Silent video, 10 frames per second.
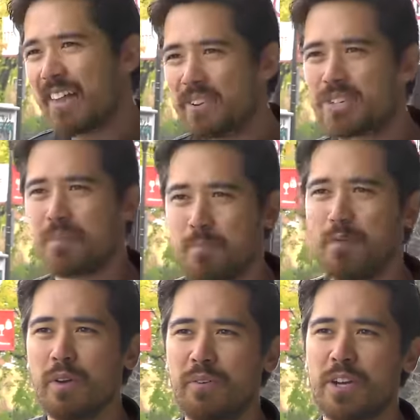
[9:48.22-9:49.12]
And there's some
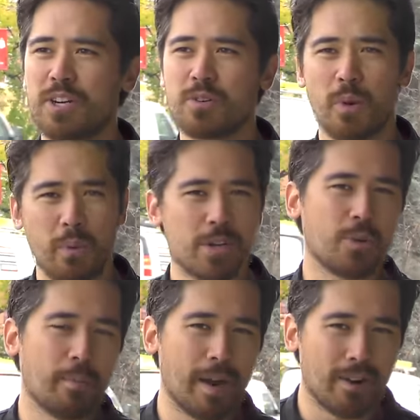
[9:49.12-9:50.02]
movie features we
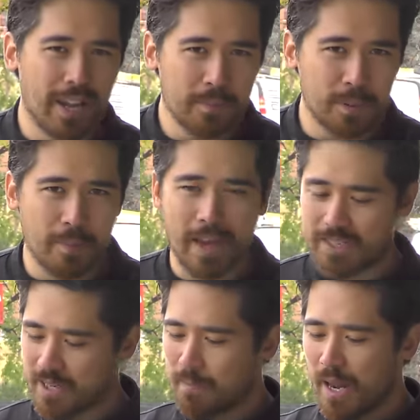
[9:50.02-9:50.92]
wish were better
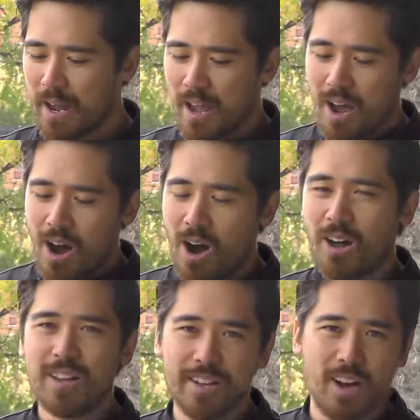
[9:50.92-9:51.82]
implemented, but
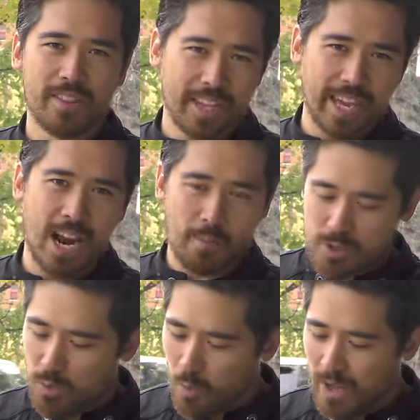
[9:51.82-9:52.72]
all in all, the
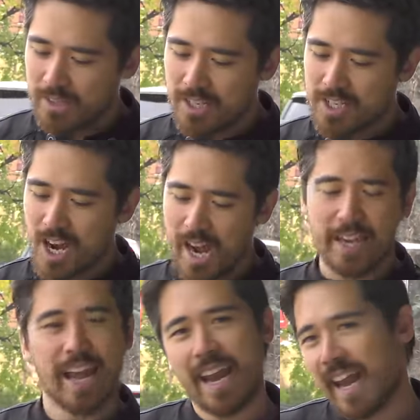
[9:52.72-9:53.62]
camera's well
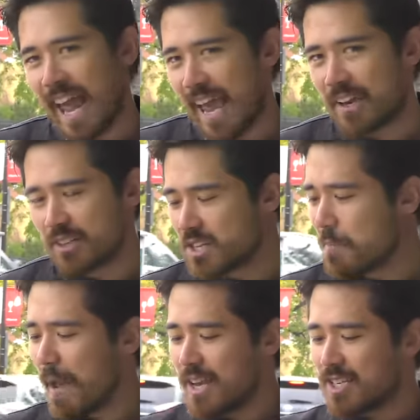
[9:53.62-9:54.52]
designed and it handles
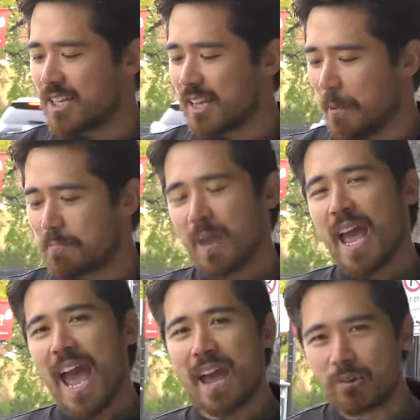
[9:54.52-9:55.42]
amazingly.
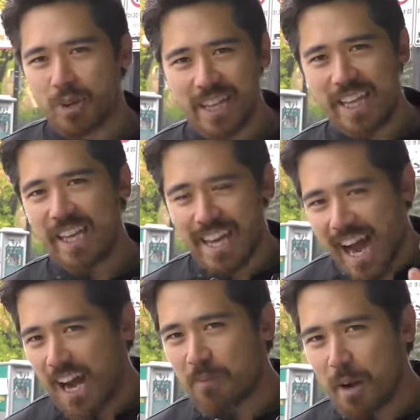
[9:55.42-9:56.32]
And really, you
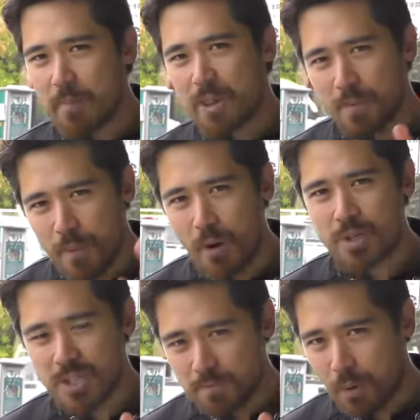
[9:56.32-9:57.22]
gotta remember the
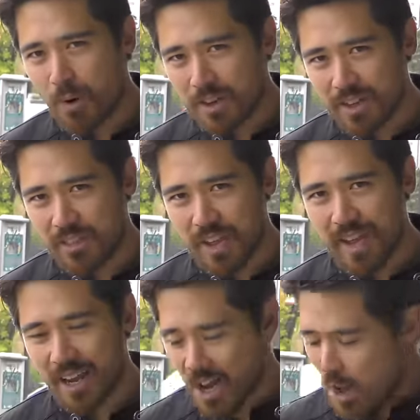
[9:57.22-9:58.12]
most important
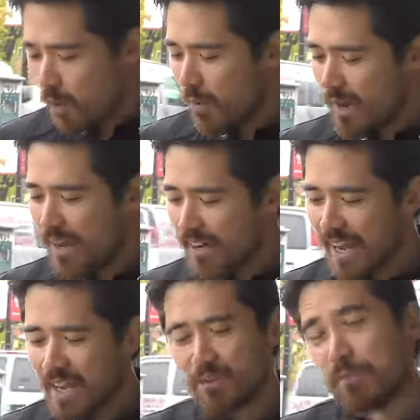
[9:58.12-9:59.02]
thing. We are
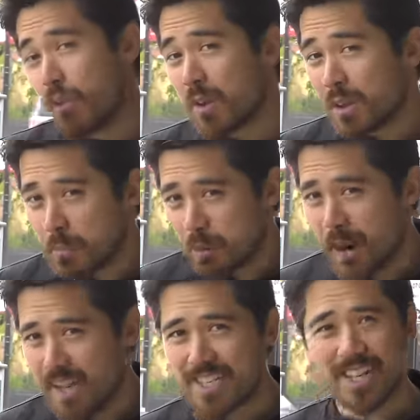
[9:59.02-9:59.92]
getting, for the
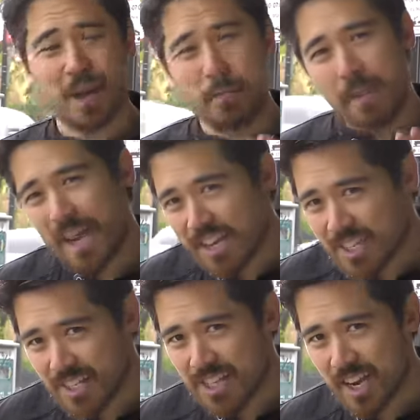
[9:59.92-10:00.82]
price, an
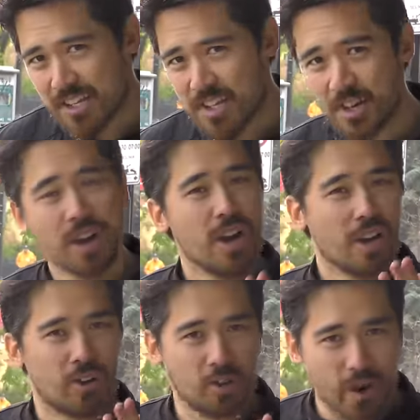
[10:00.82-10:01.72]
amazing sensor,
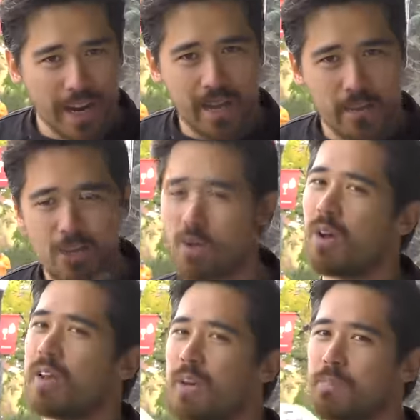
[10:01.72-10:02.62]
great image
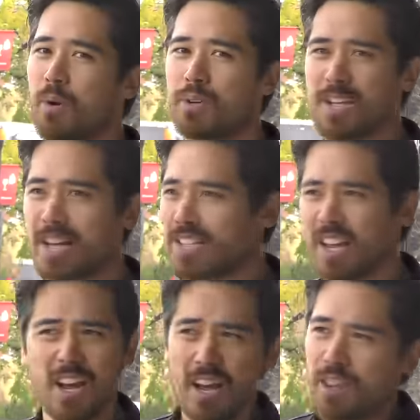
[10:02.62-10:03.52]
quality and
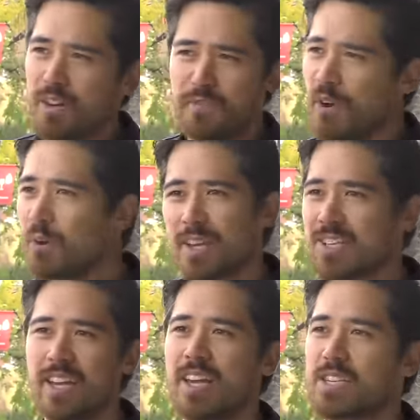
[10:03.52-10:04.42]
processing, The
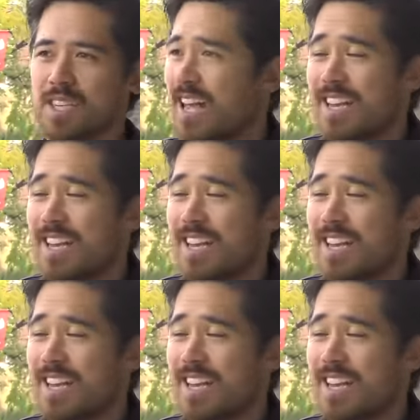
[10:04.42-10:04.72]
focusing is